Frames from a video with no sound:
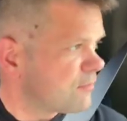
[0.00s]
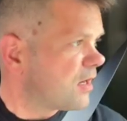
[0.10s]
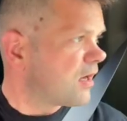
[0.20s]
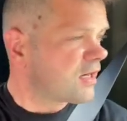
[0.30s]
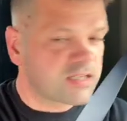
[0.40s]

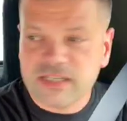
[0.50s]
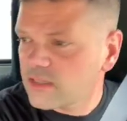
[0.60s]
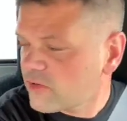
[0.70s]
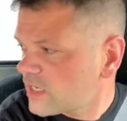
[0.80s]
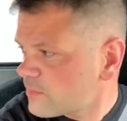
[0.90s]
Now I'm going to
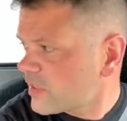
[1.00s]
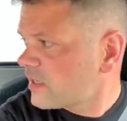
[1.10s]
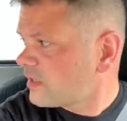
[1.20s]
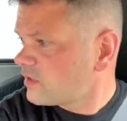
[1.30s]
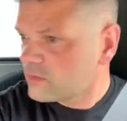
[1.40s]
accelerate up a
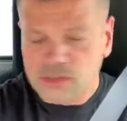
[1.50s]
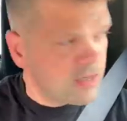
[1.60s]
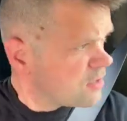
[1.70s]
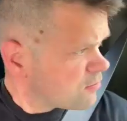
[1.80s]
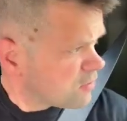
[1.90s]
hill.
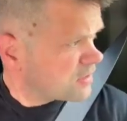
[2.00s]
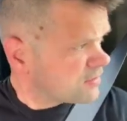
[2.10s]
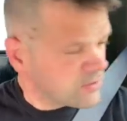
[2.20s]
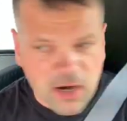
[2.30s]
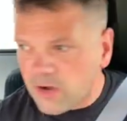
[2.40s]

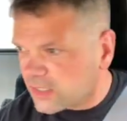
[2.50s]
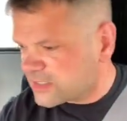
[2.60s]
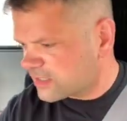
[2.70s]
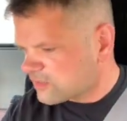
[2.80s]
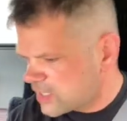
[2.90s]
Relatively hard
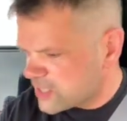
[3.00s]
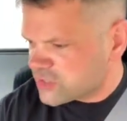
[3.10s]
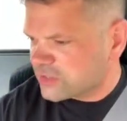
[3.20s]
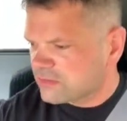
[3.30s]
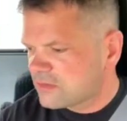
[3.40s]

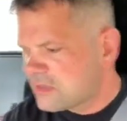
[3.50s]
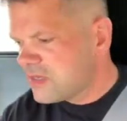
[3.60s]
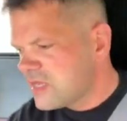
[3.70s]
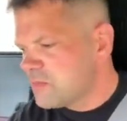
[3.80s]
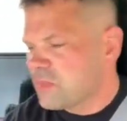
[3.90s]
acceleration.
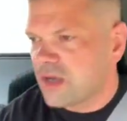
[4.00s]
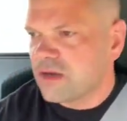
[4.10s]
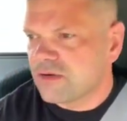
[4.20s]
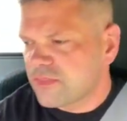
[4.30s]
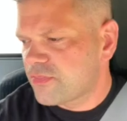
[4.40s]

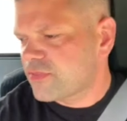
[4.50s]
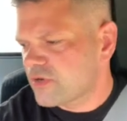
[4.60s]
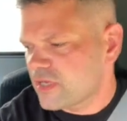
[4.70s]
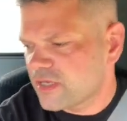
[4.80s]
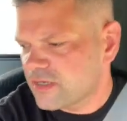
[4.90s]
About
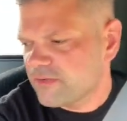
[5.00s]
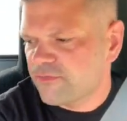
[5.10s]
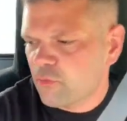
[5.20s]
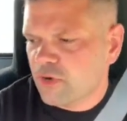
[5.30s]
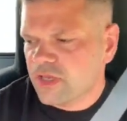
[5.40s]
30,
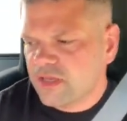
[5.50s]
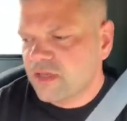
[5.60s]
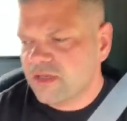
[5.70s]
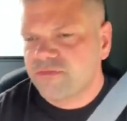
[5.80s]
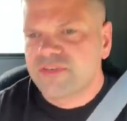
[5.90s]

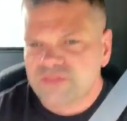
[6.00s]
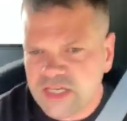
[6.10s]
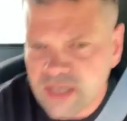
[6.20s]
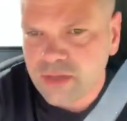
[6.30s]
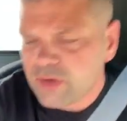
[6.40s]
40, 50
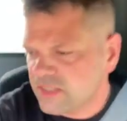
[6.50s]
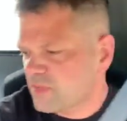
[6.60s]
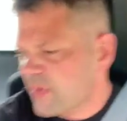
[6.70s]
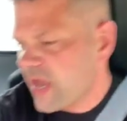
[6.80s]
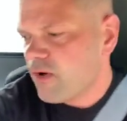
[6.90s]
kilowatts
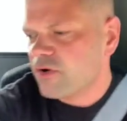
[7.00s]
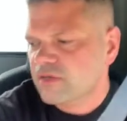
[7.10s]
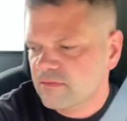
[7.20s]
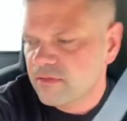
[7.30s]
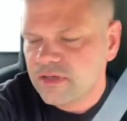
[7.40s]
of
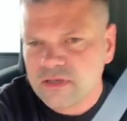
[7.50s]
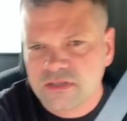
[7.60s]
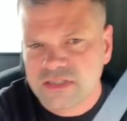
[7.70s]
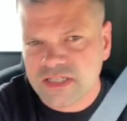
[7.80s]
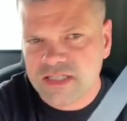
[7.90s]
power.
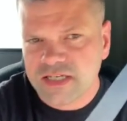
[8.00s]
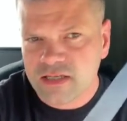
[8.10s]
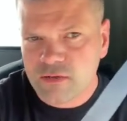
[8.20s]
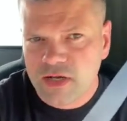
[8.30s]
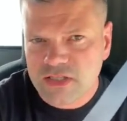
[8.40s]
60
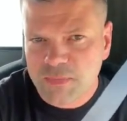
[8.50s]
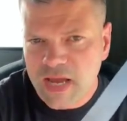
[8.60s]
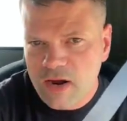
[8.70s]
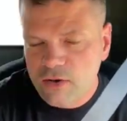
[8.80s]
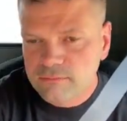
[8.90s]
kilowatts of
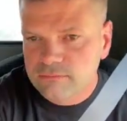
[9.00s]
power.